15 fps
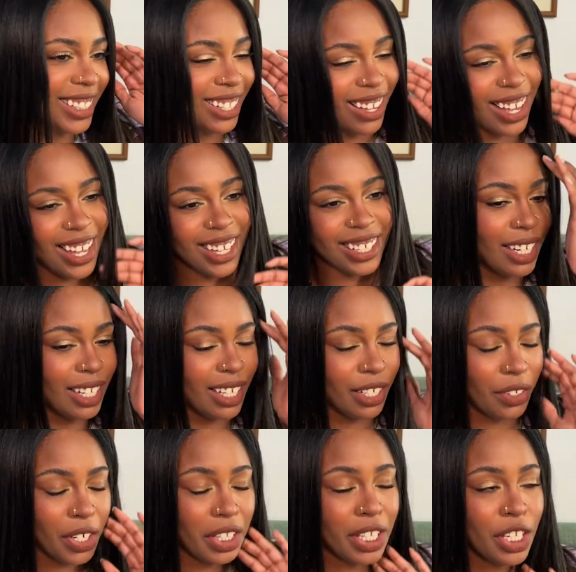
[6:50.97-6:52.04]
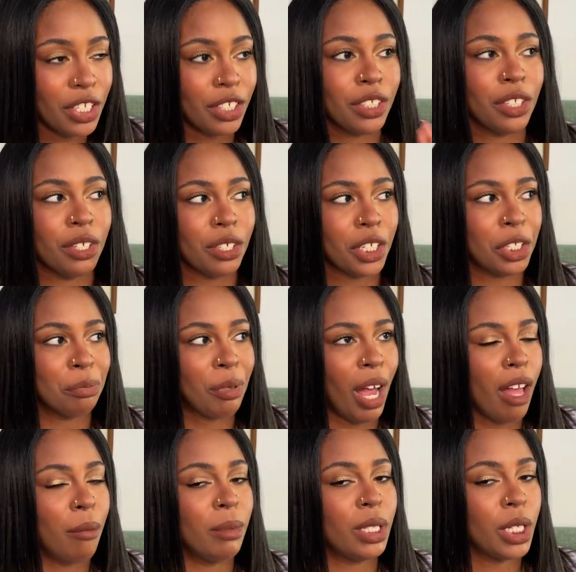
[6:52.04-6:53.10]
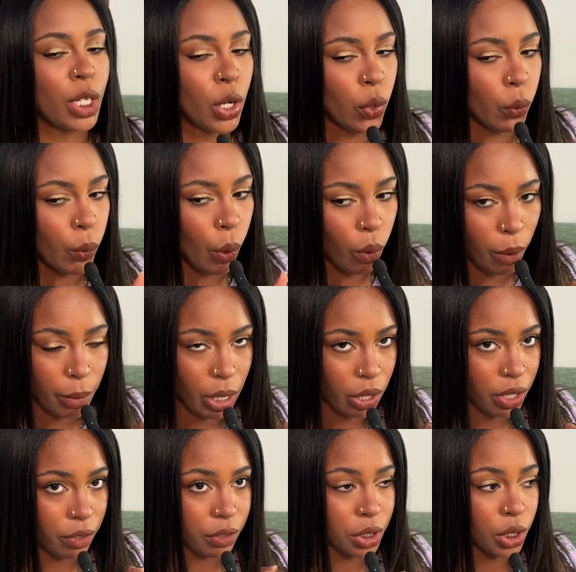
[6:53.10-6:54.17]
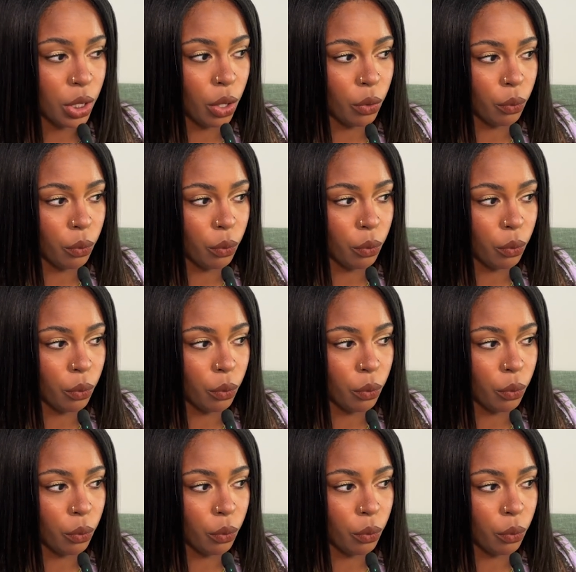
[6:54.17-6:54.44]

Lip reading: Like, literally, your girl could probably grow a beard if she